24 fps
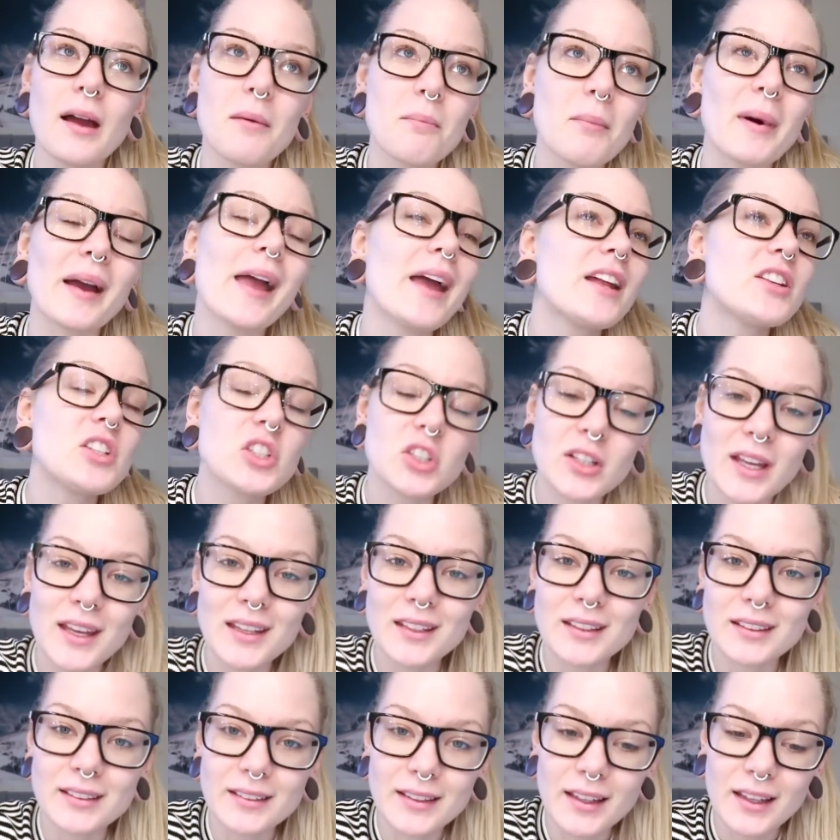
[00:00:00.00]
my
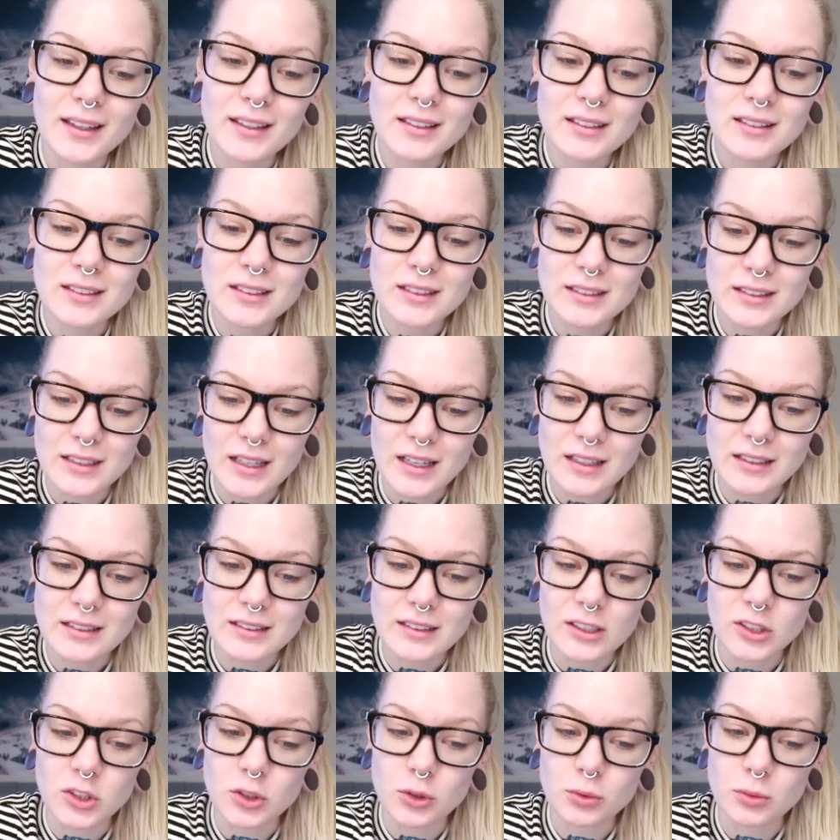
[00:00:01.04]
educated guess says
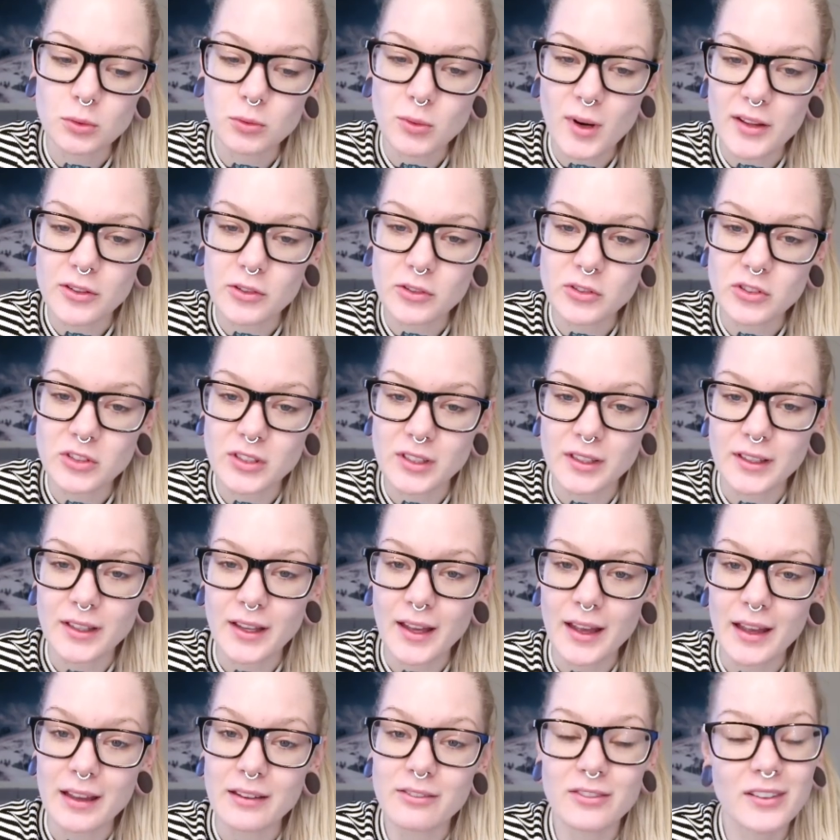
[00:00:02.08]
that you would rather see
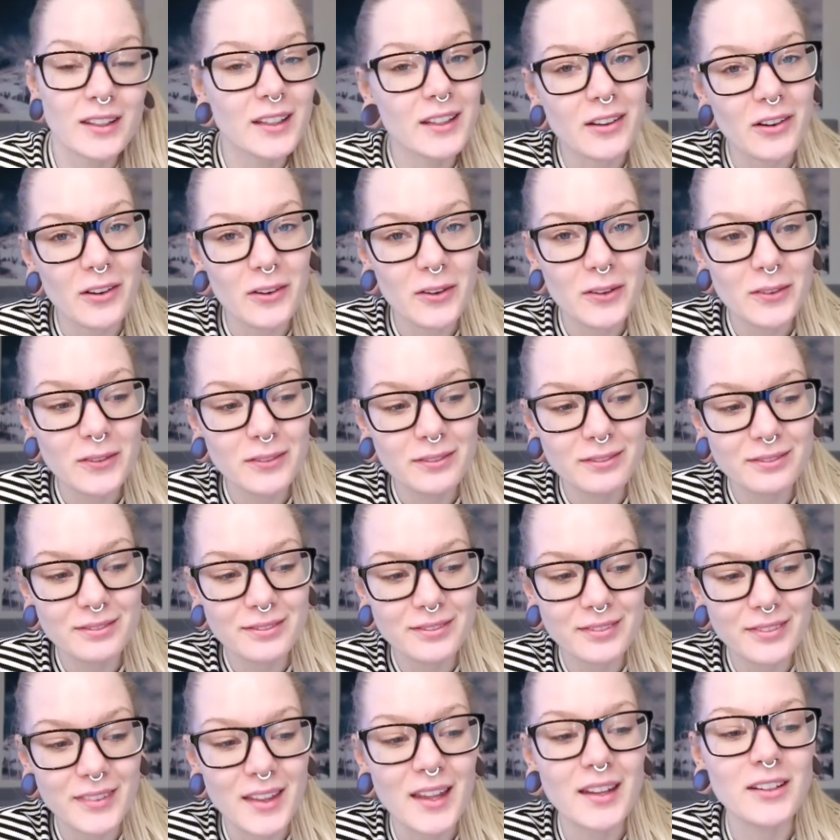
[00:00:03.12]
a video
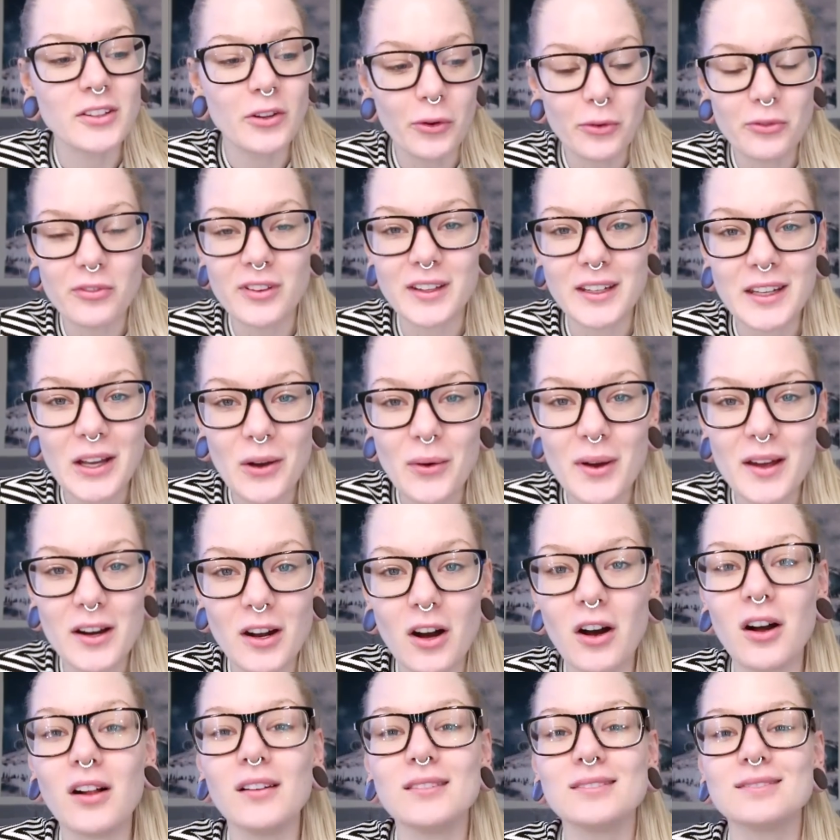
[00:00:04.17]
than no video at
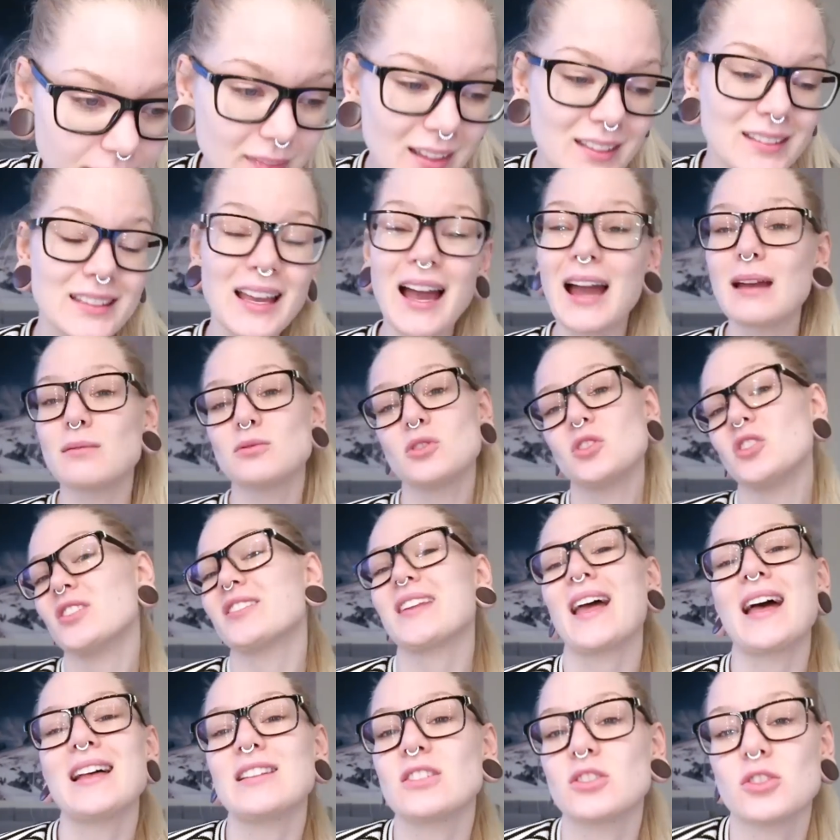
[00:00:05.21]
all. Time to just
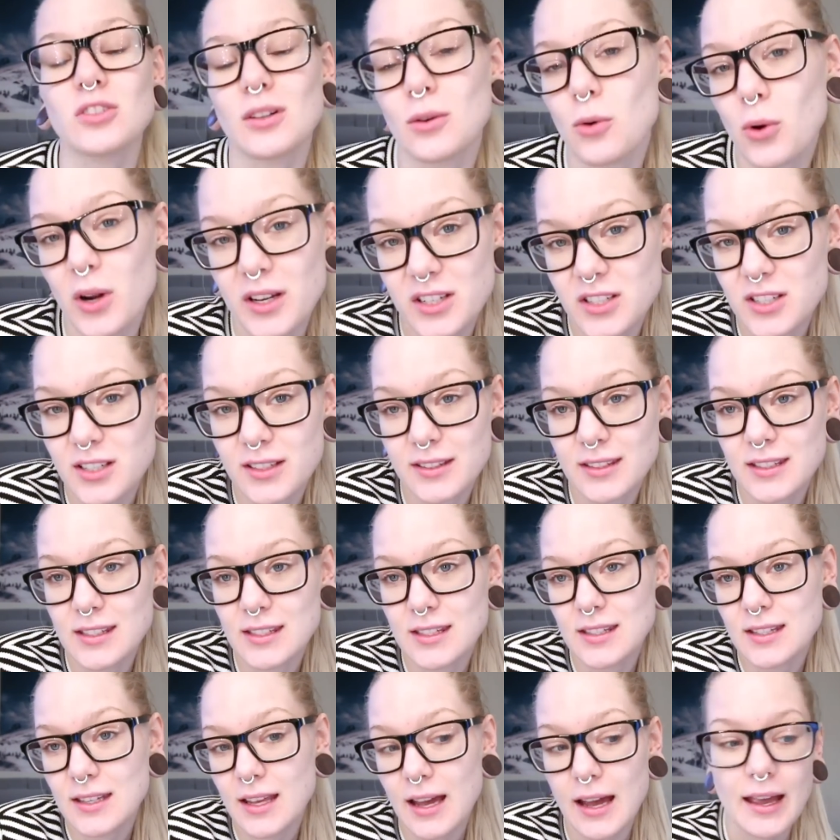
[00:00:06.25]
answer some
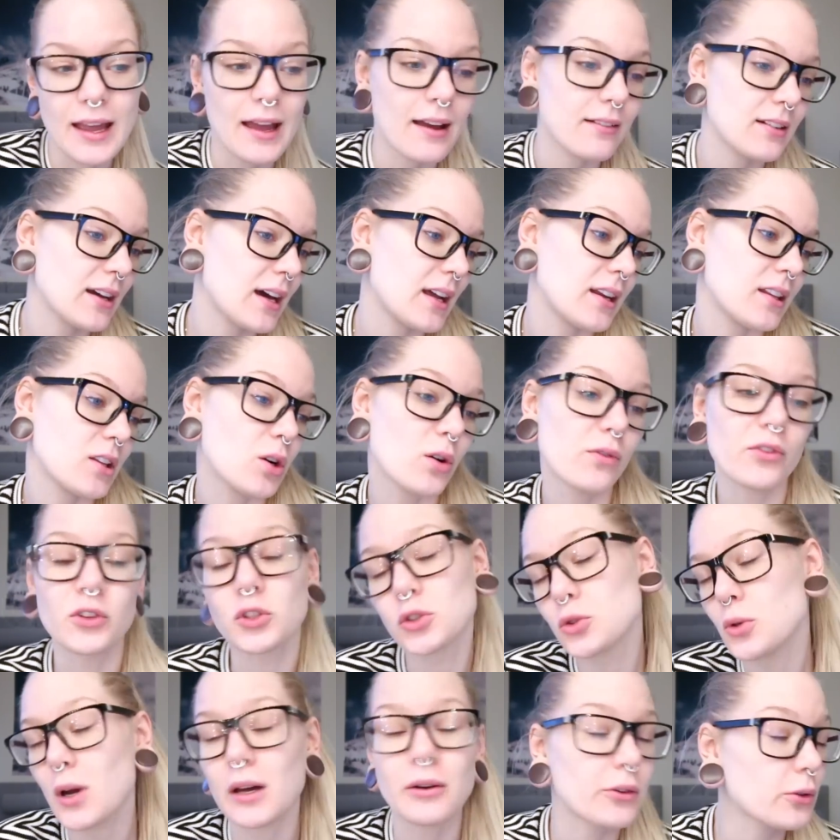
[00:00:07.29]
questions. I have gotten over
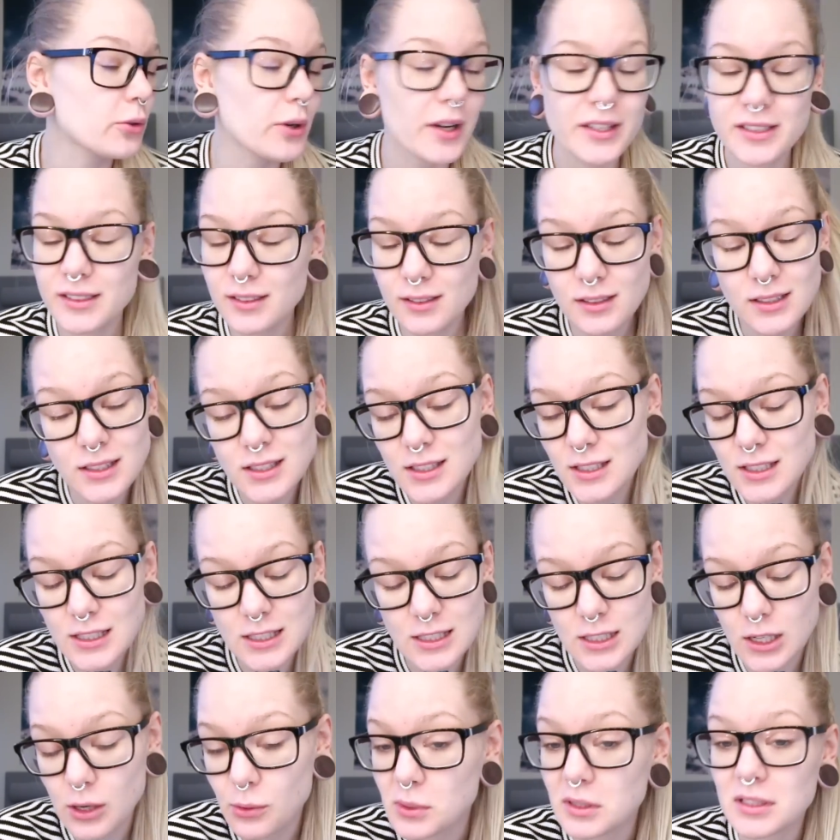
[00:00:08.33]
200 questions,
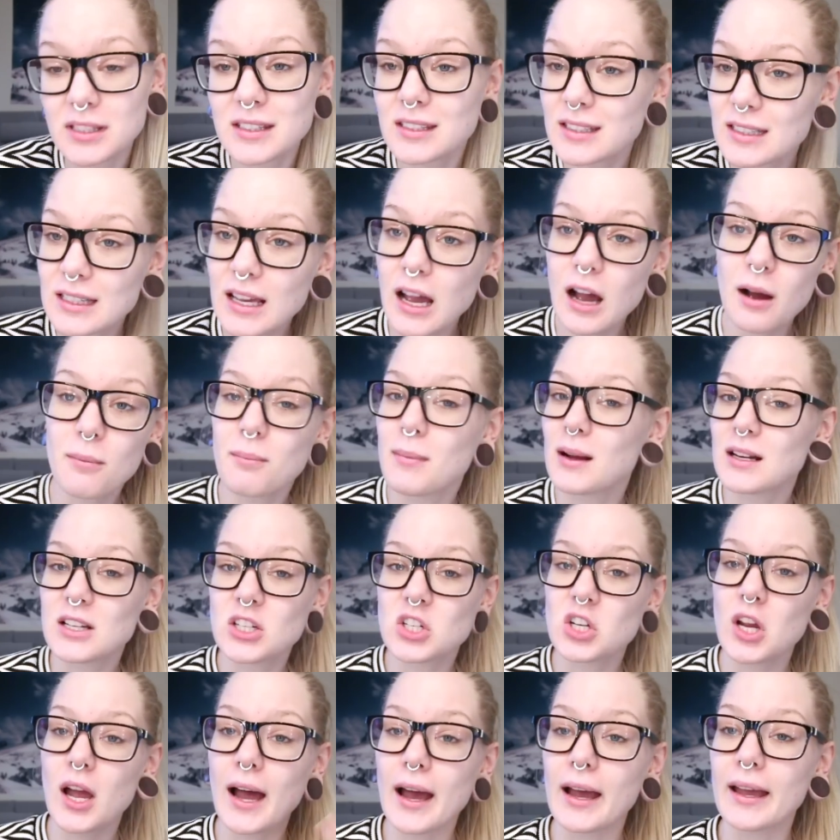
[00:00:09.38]
so we'll see how
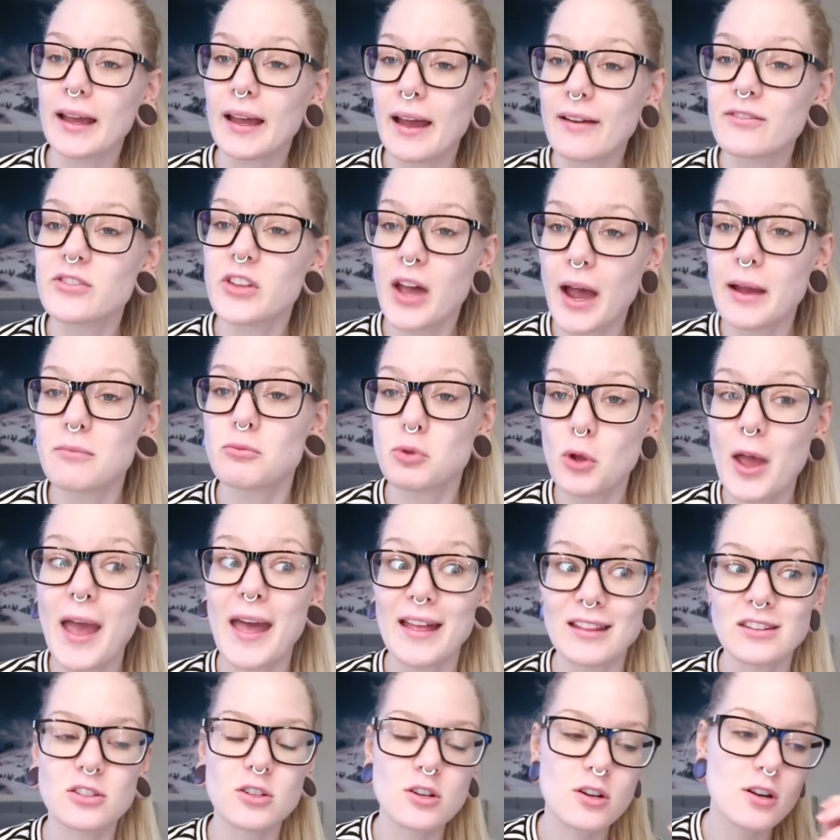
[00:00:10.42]
much I have time to
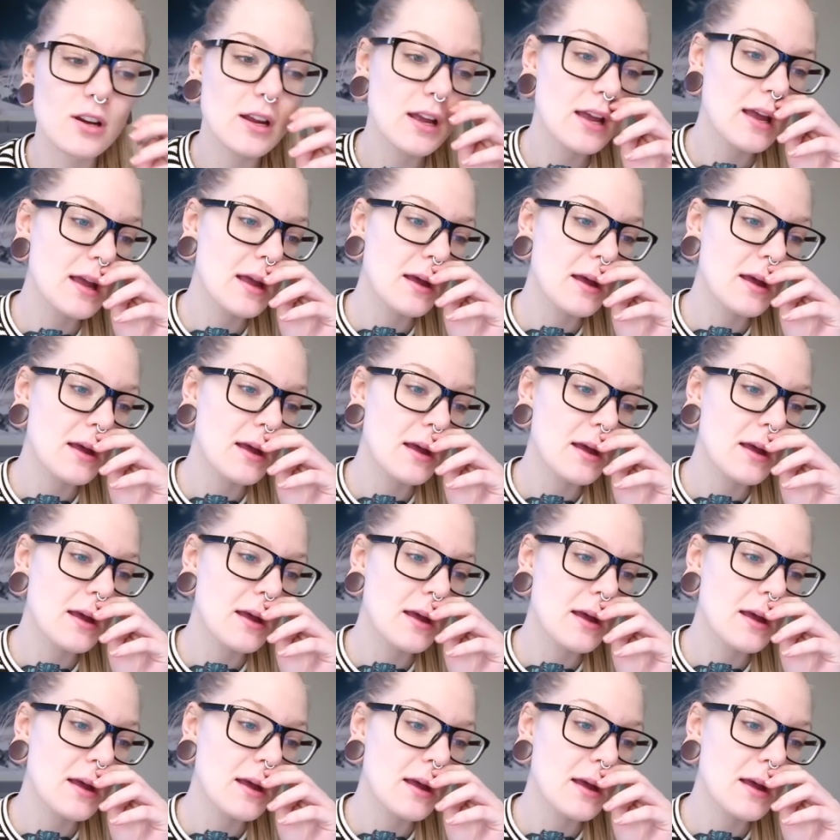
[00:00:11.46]
answer.